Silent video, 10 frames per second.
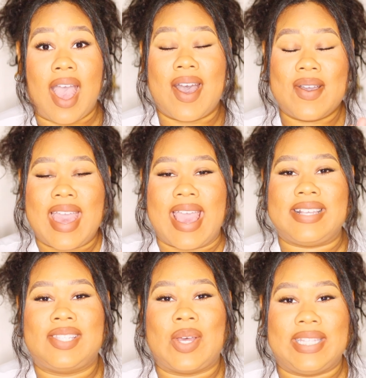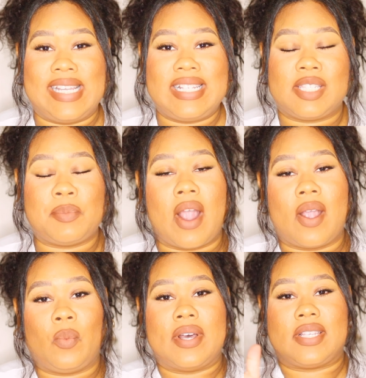Okay, so
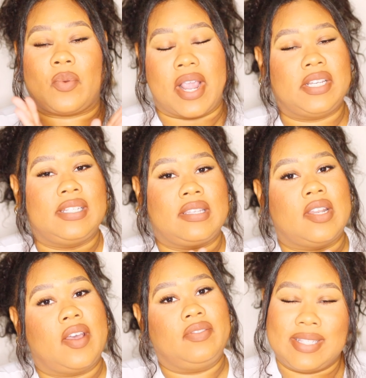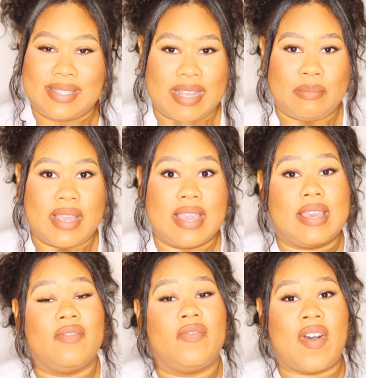Lensmart was gracious enough to send
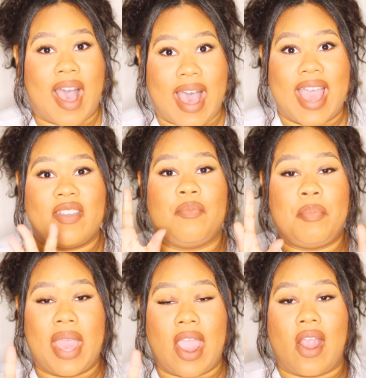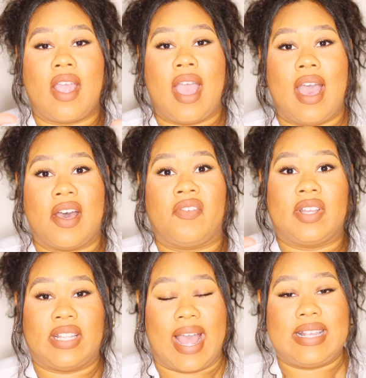me 5 pair of
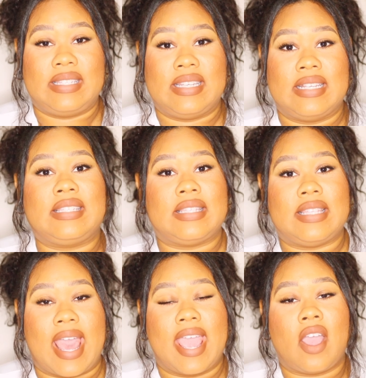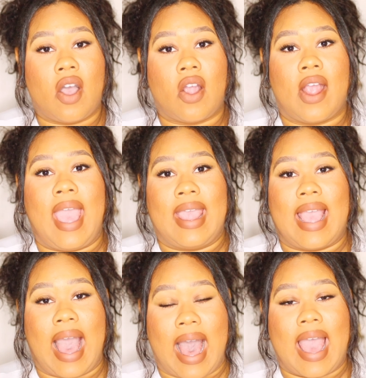glasses. They are
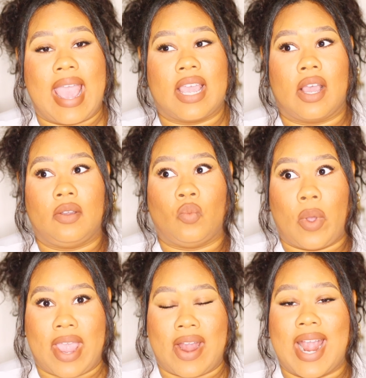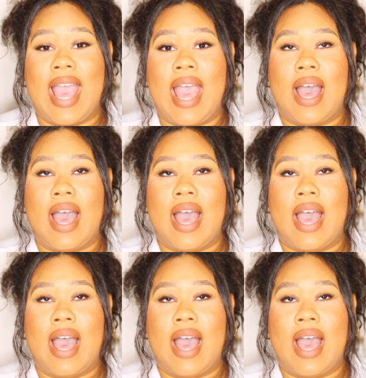a eyewear